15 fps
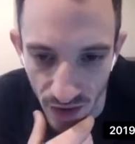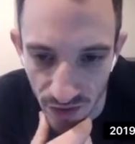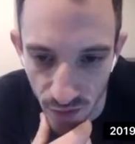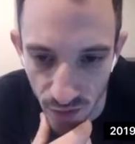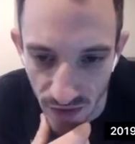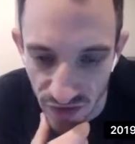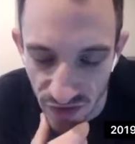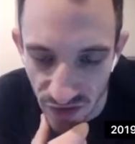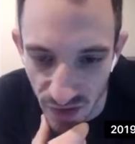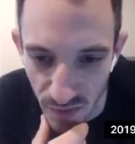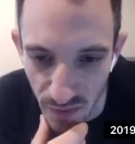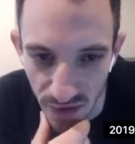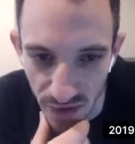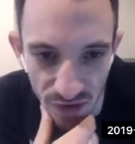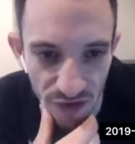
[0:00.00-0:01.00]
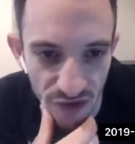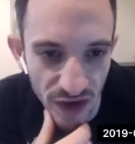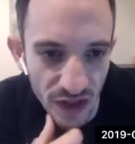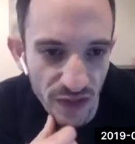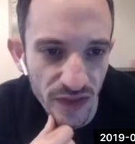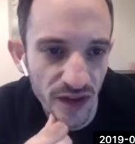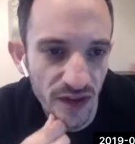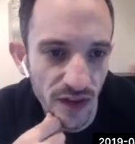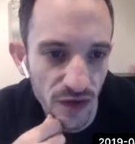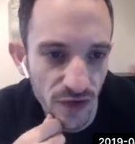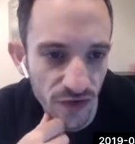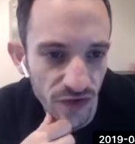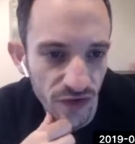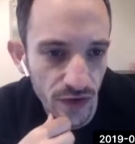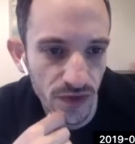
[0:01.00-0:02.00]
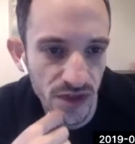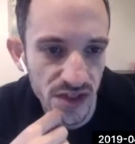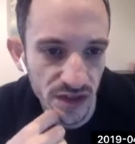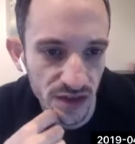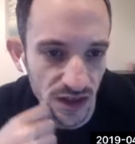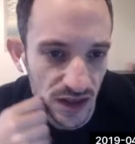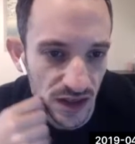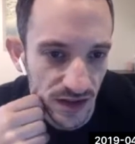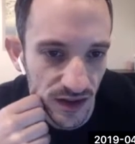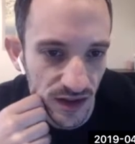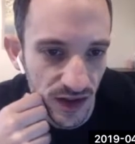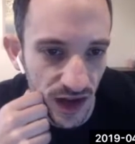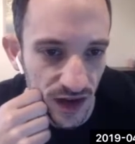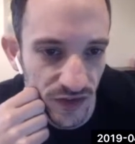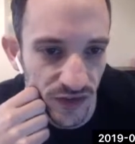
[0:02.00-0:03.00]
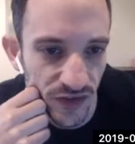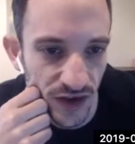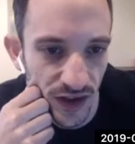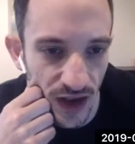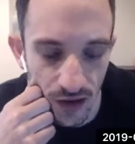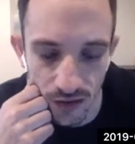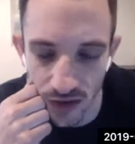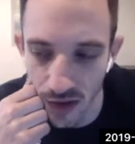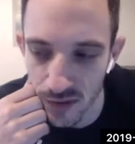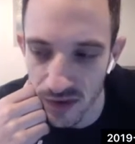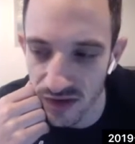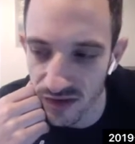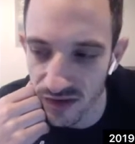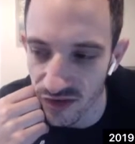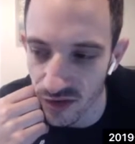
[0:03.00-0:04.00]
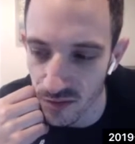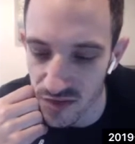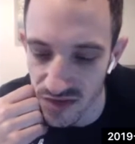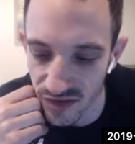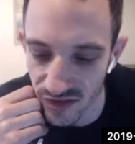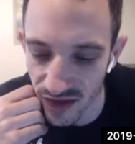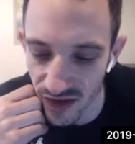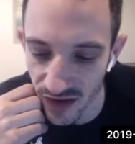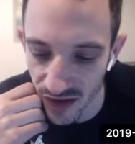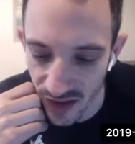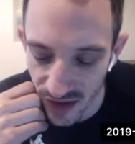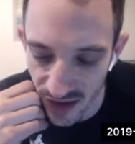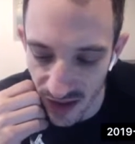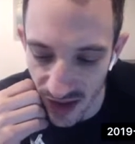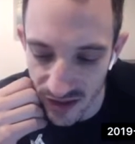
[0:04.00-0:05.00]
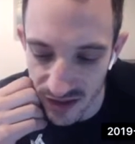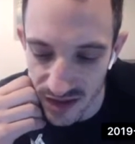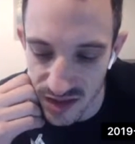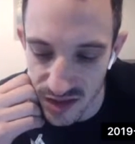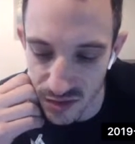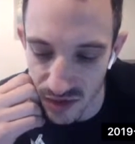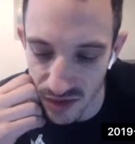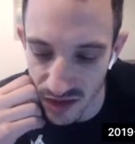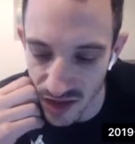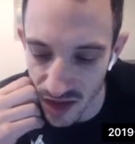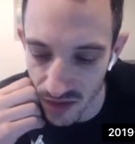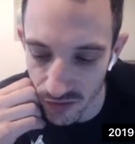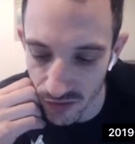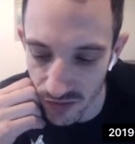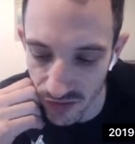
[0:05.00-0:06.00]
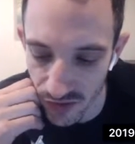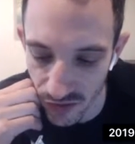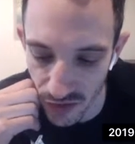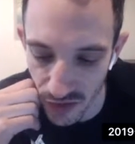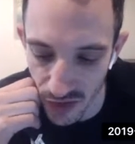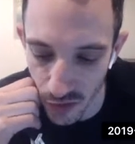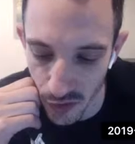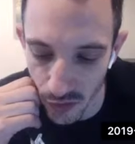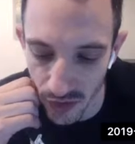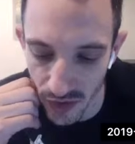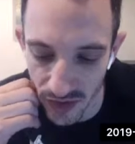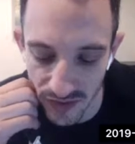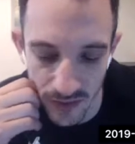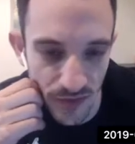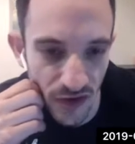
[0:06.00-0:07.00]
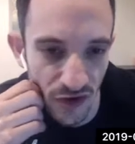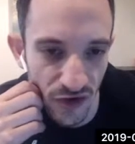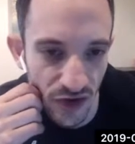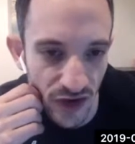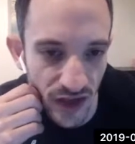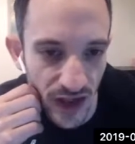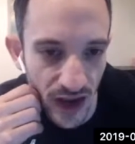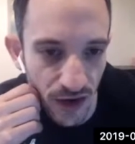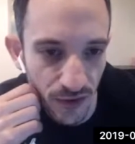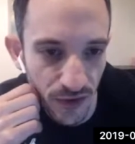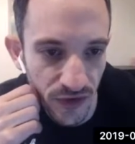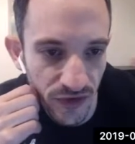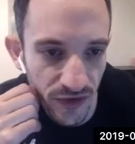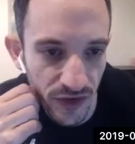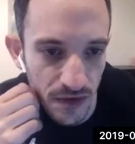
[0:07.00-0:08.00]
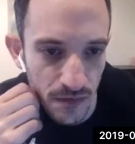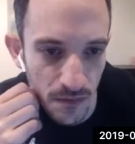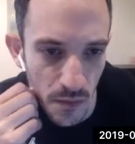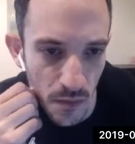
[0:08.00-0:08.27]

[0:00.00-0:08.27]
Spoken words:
question, but is there anything that you've seen recently that kind of stuck out, Robbie, in terms of like, hey, this is really novel, this is really cool, like something you're looking at recently?